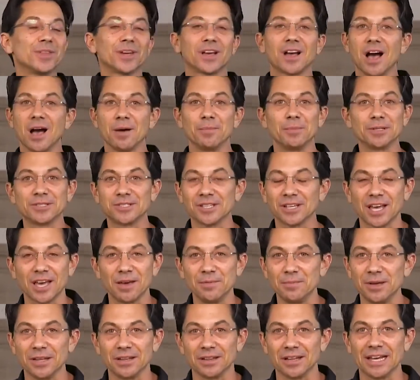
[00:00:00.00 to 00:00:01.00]
comments that
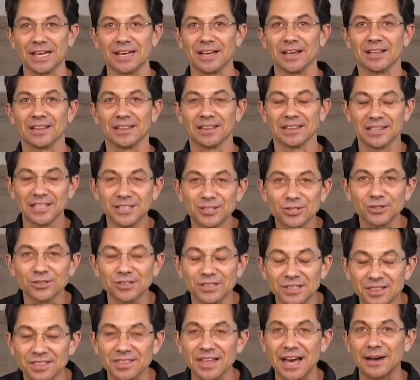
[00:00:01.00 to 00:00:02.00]
came in, like
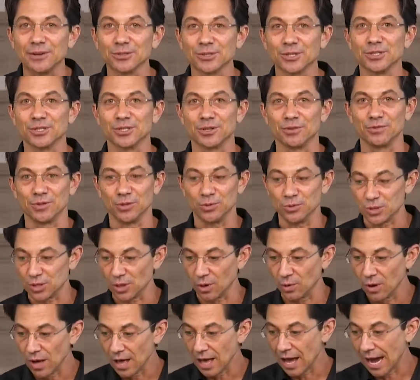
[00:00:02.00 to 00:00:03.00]
literally thousands of you.
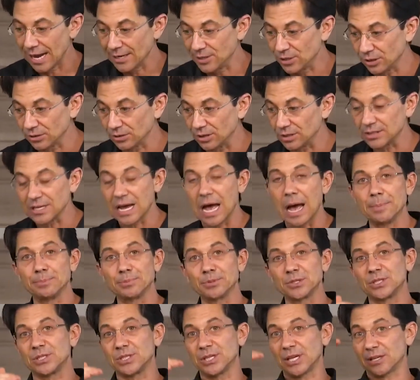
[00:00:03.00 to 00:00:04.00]
So I took the top
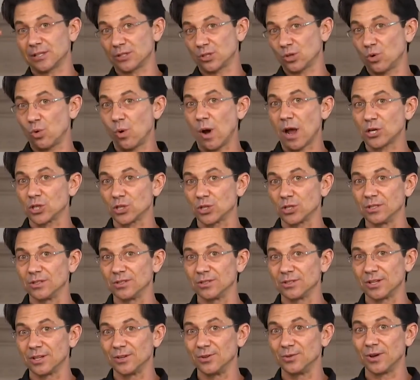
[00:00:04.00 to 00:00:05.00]
6
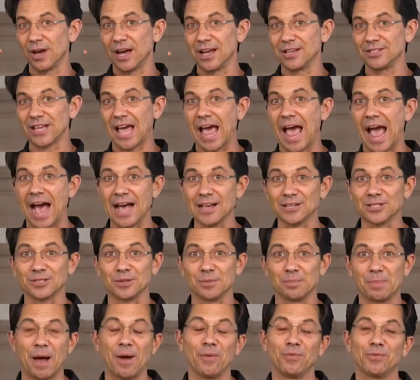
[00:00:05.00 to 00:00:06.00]
questions that you guys asked
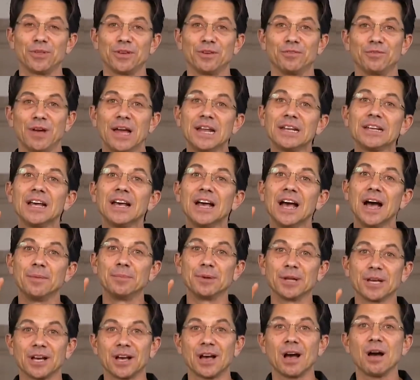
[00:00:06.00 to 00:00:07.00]
about the event. I'm
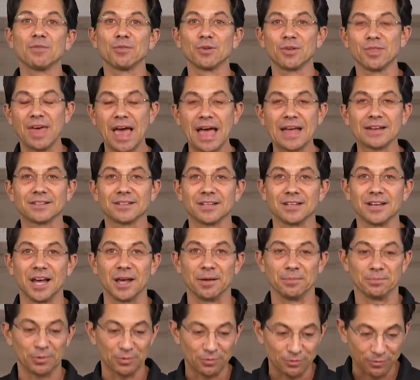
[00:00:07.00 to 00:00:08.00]
going to cover that
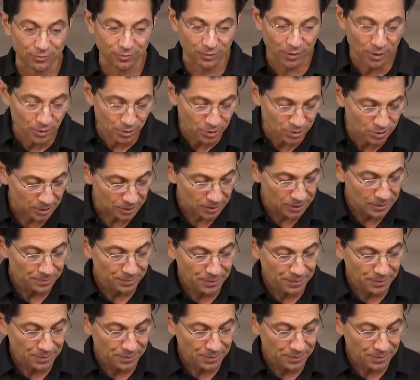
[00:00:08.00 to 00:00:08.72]
tonight. But first,